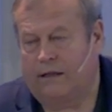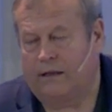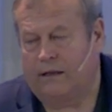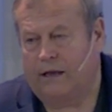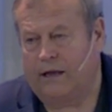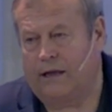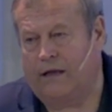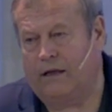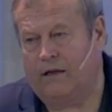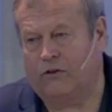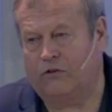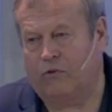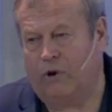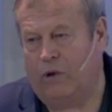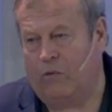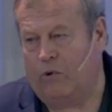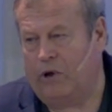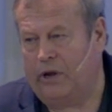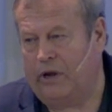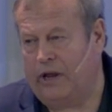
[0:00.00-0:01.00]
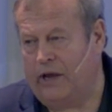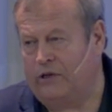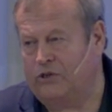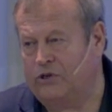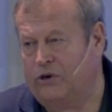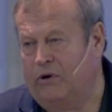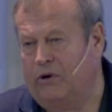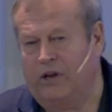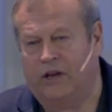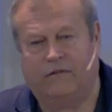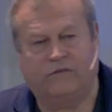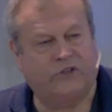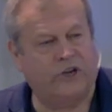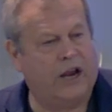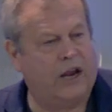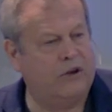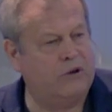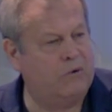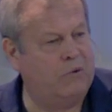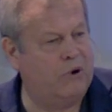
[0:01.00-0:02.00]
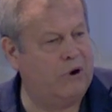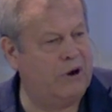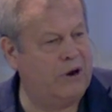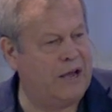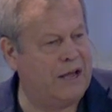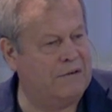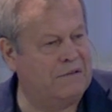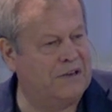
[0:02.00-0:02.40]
21-day journey of January.